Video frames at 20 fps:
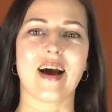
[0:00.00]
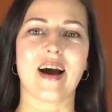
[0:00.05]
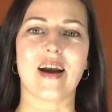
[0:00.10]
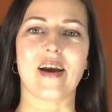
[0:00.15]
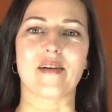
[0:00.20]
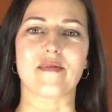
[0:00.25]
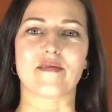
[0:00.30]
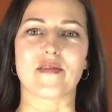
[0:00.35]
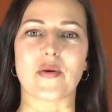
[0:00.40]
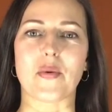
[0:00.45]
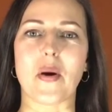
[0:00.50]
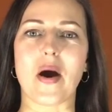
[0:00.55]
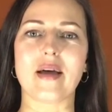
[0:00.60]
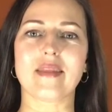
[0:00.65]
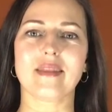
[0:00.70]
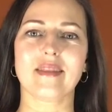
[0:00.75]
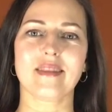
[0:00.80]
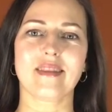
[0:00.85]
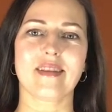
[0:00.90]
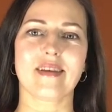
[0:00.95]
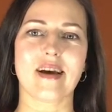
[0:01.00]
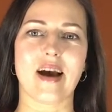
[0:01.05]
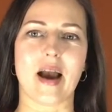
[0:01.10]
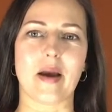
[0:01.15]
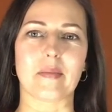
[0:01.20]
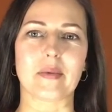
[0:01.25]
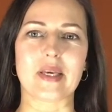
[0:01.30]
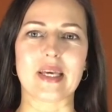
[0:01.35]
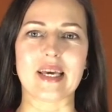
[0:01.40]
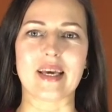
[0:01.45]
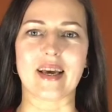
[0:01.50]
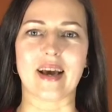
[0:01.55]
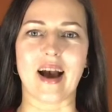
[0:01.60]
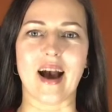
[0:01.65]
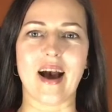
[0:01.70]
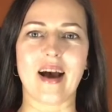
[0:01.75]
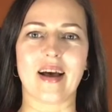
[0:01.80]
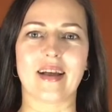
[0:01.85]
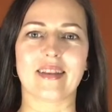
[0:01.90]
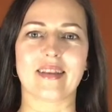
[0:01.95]
Hi everyone, I'm
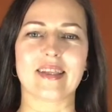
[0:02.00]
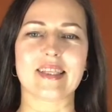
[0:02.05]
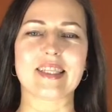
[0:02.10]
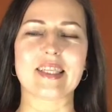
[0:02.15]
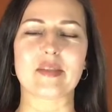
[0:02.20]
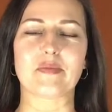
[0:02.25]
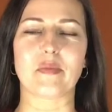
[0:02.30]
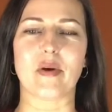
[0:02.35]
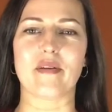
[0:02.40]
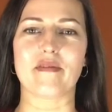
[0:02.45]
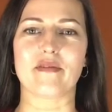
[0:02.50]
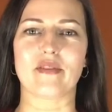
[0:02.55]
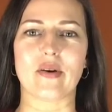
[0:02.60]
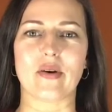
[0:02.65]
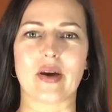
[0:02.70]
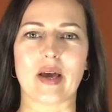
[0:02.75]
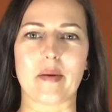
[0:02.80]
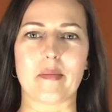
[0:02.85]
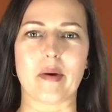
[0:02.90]
Kinga and this is my vlog